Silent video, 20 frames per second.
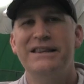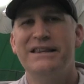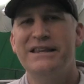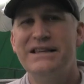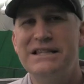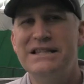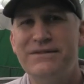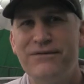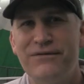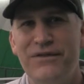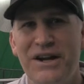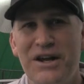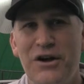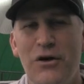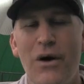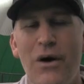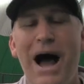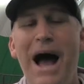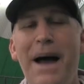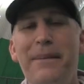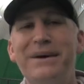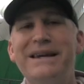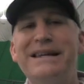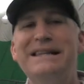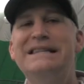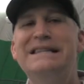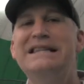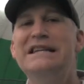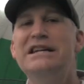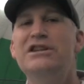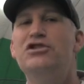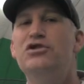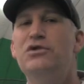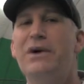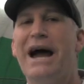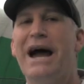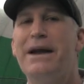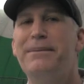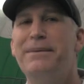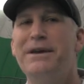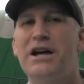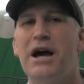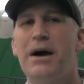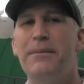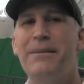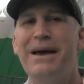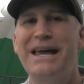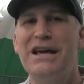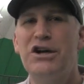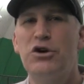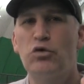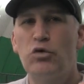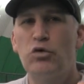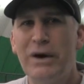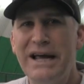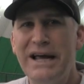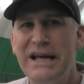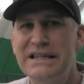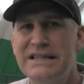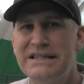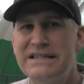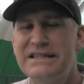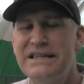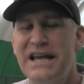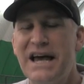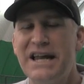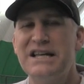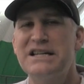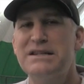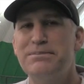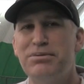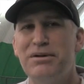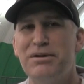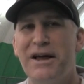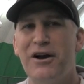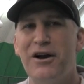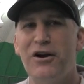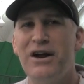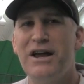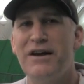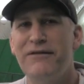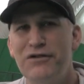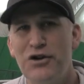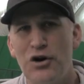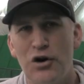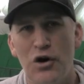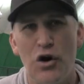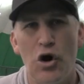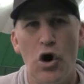this video, I'm gonna teach you how to become a great tennis player if you're